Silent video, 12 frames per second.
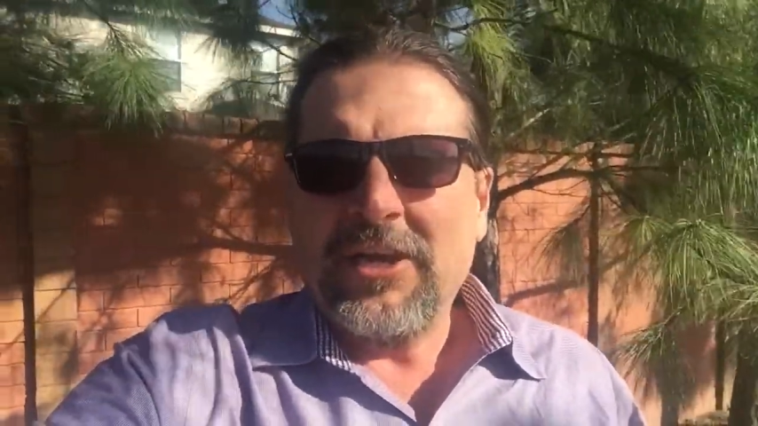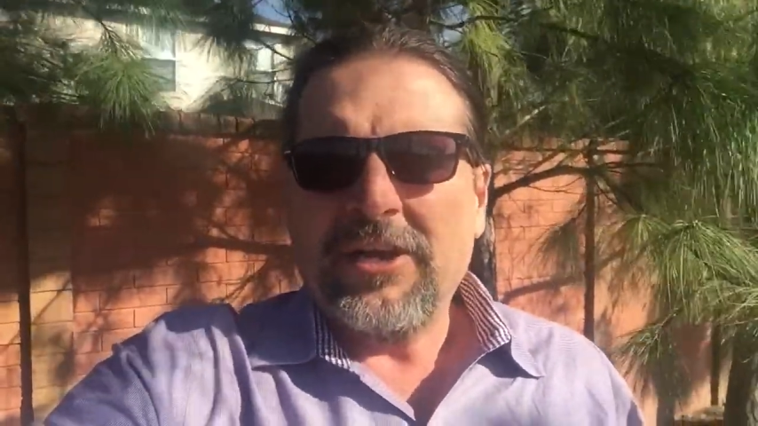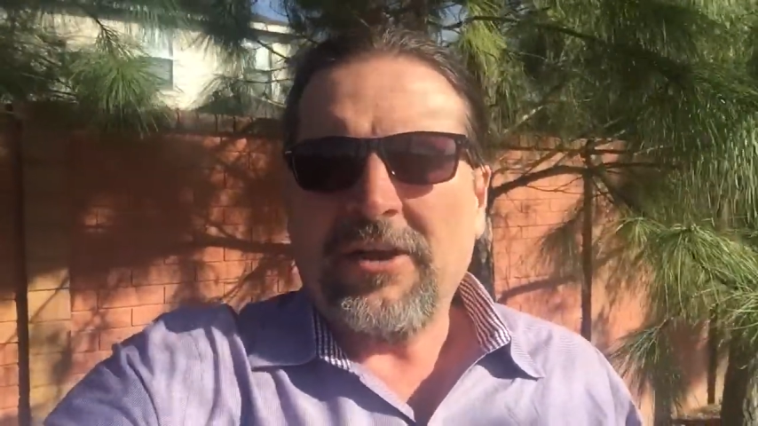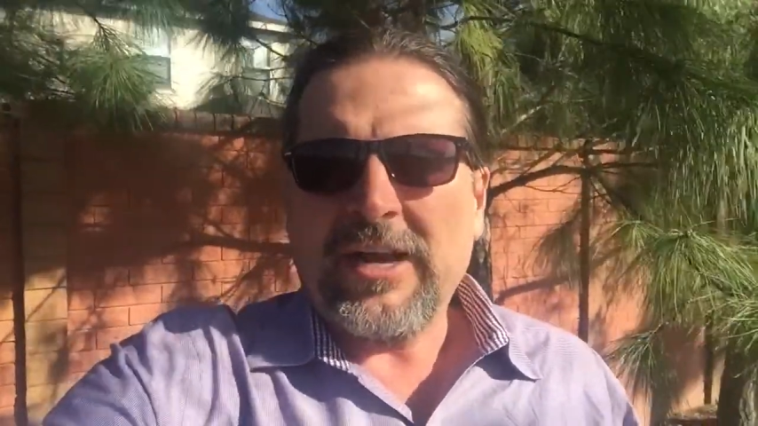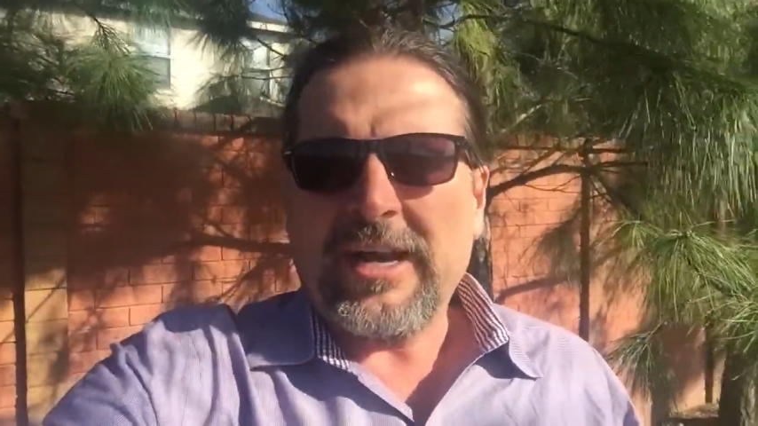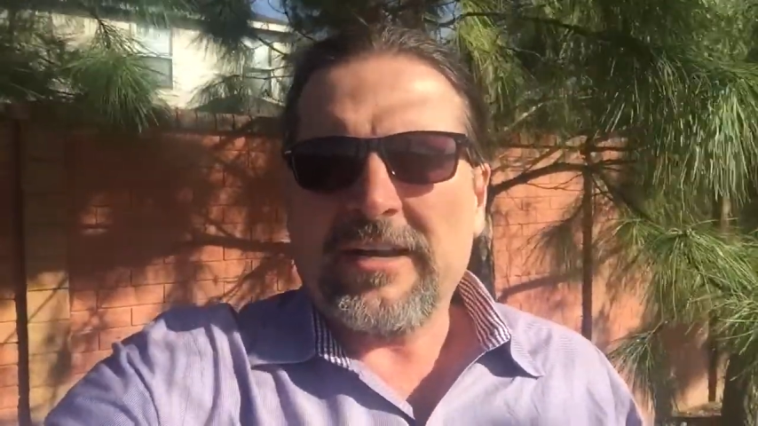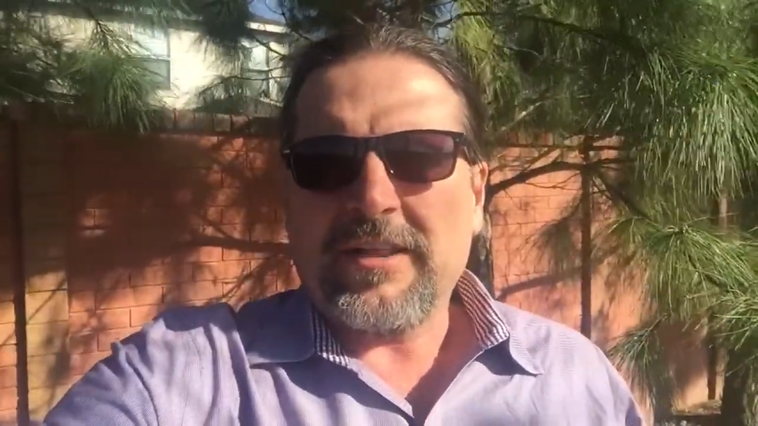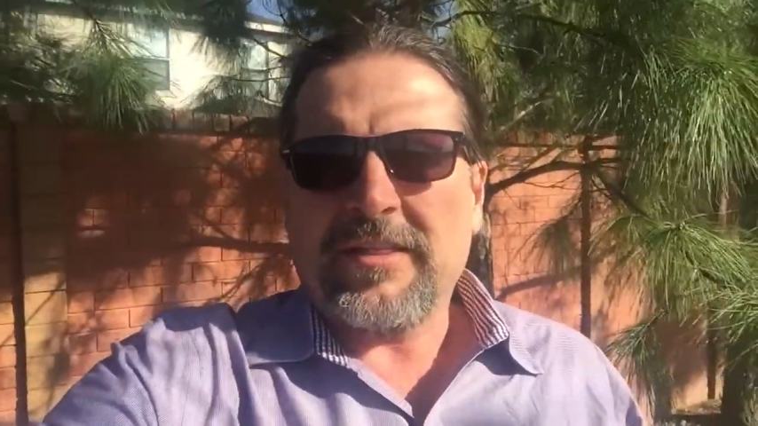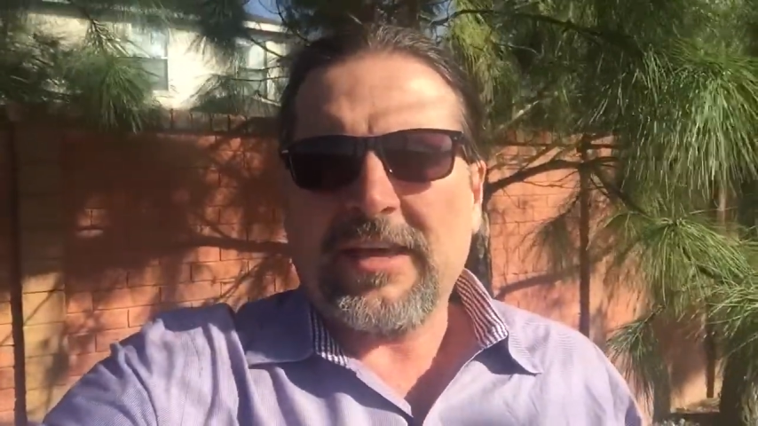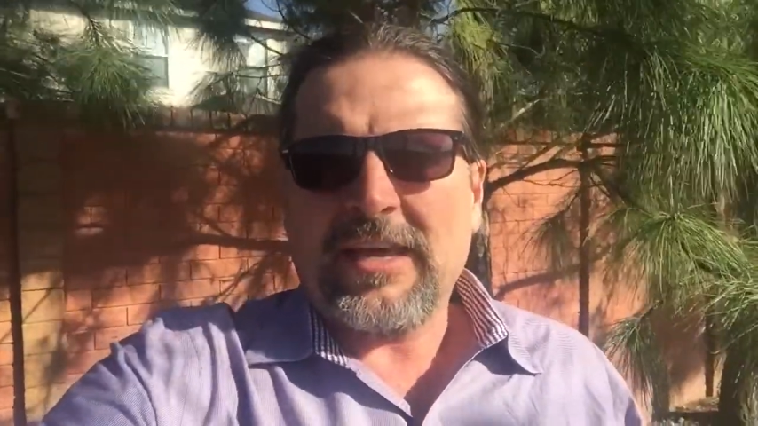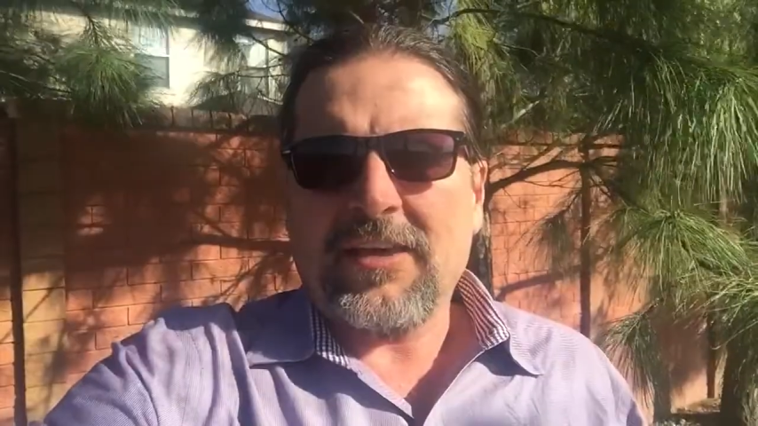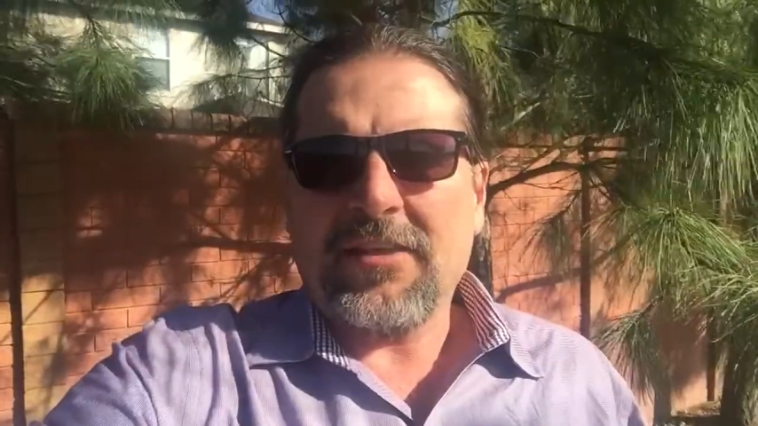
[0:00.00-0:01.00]
You know, I got to
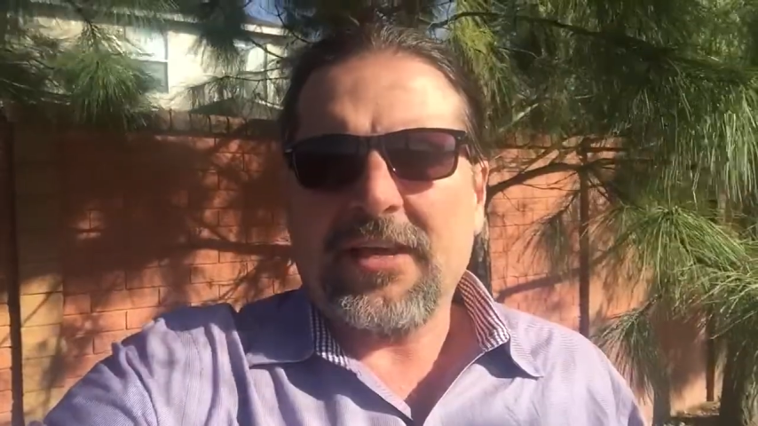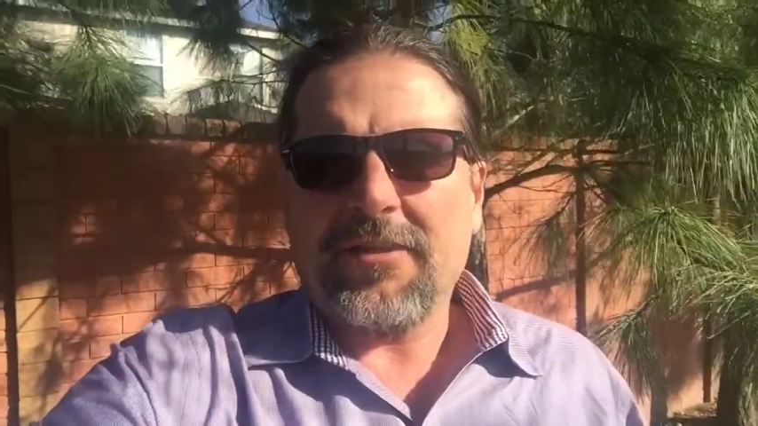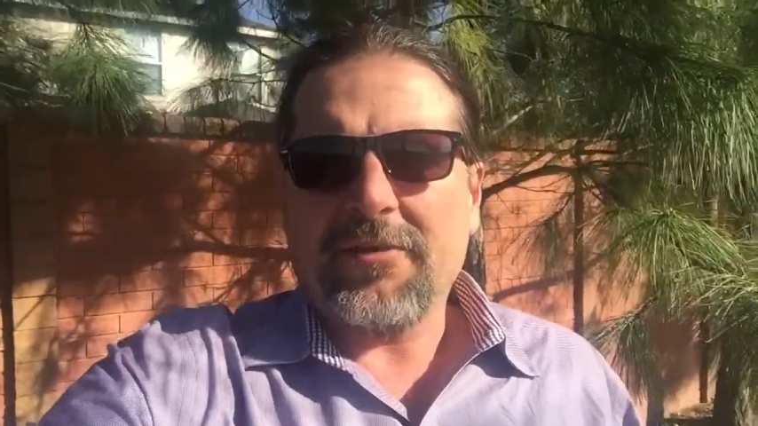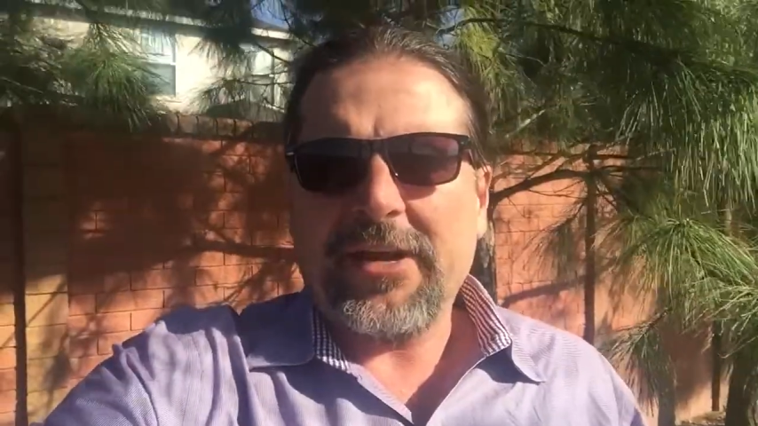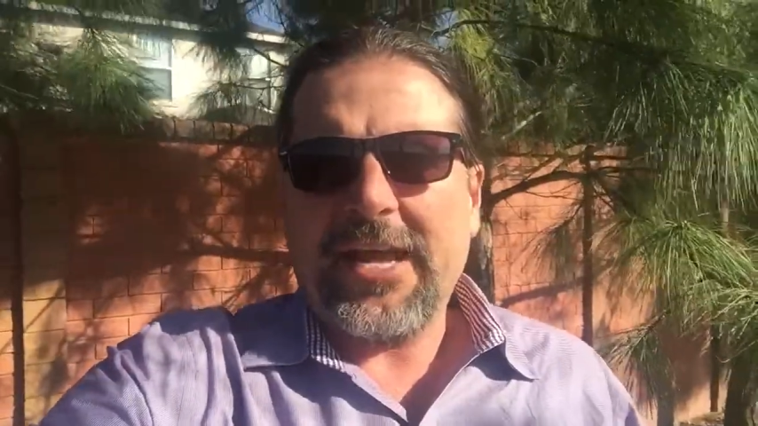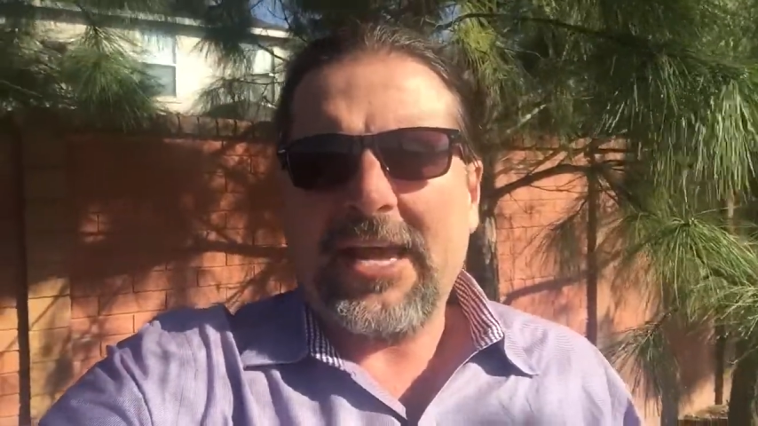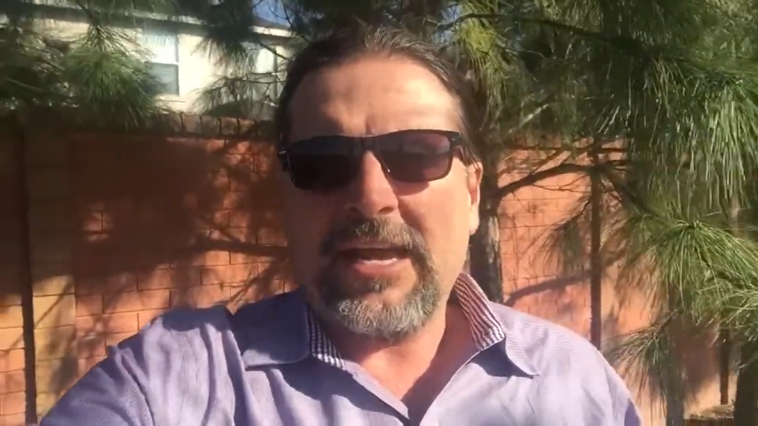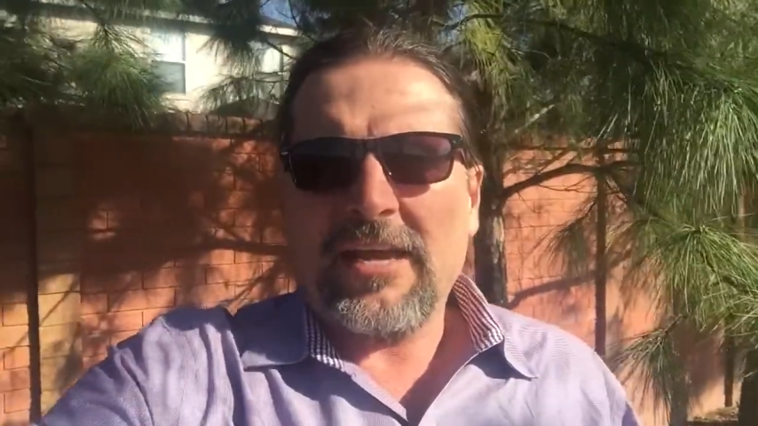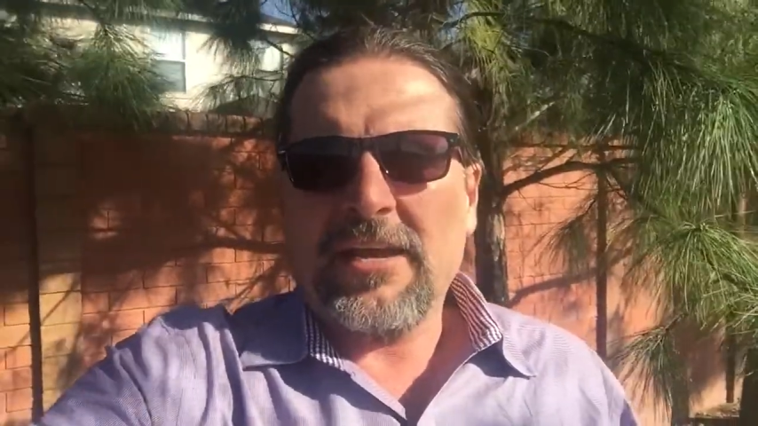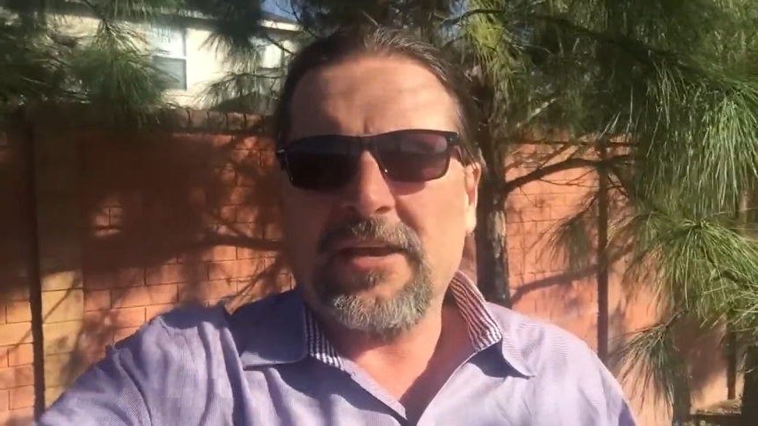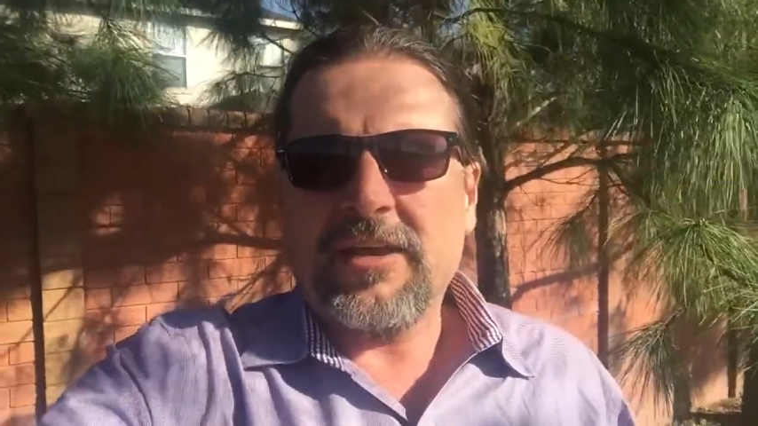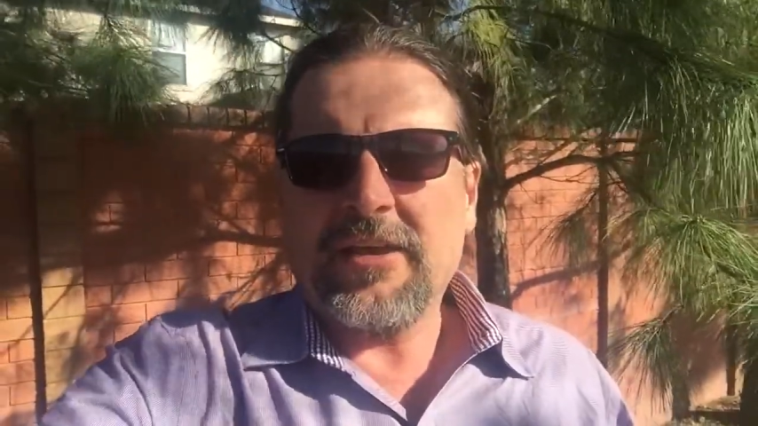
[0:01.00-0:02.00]
thinking the other day